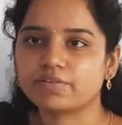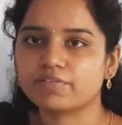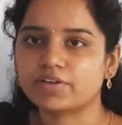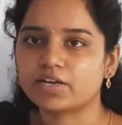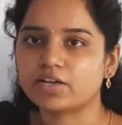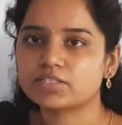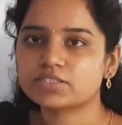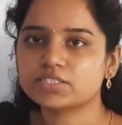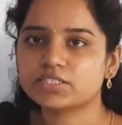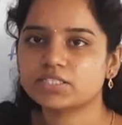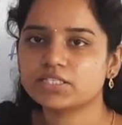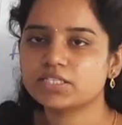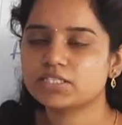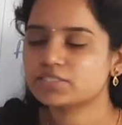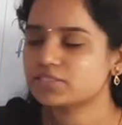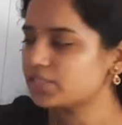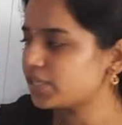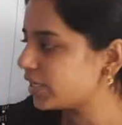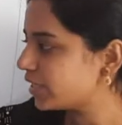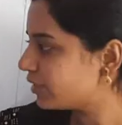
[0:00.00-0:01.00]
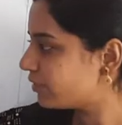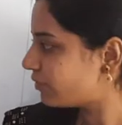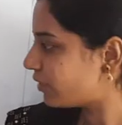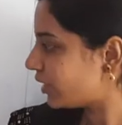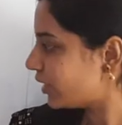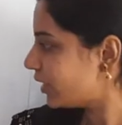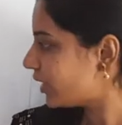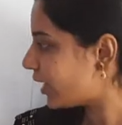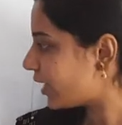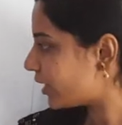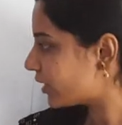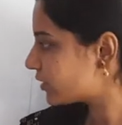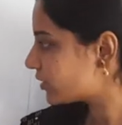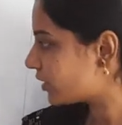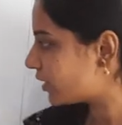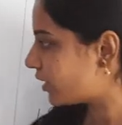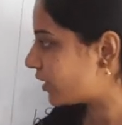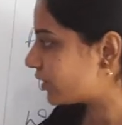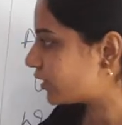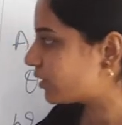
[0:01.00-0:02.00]
velocity is there in one
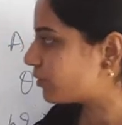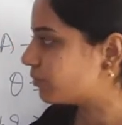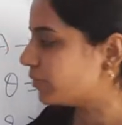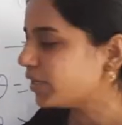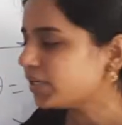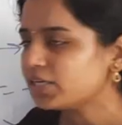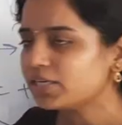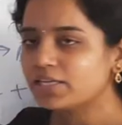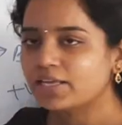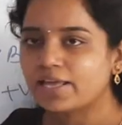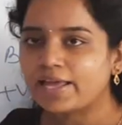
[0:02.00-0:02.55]
direction, nothing but